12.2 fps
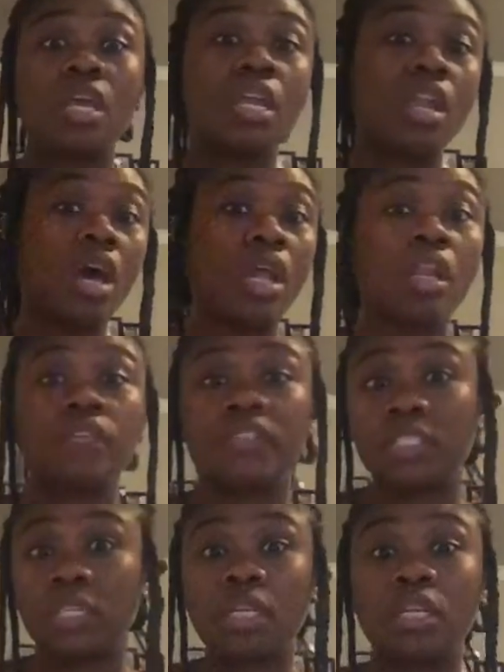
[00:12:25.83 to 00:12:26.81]
And all of a
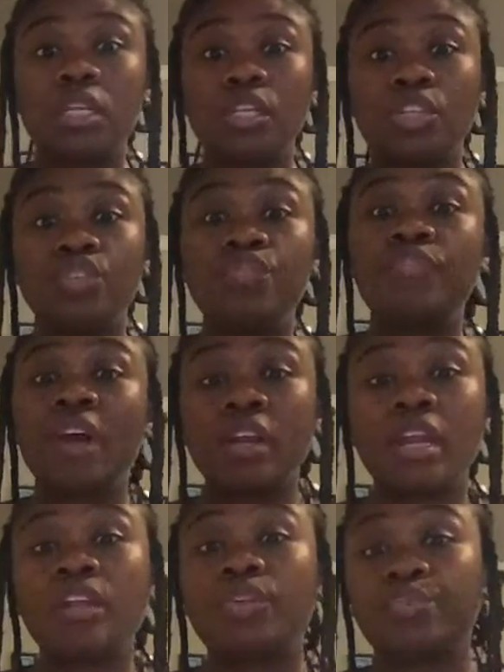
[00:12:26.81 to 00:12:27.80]
sudden, you
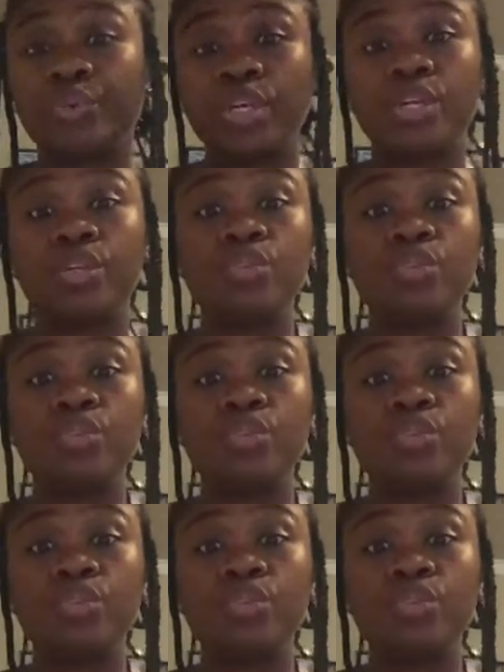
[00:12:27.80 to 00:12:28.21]
found out the real.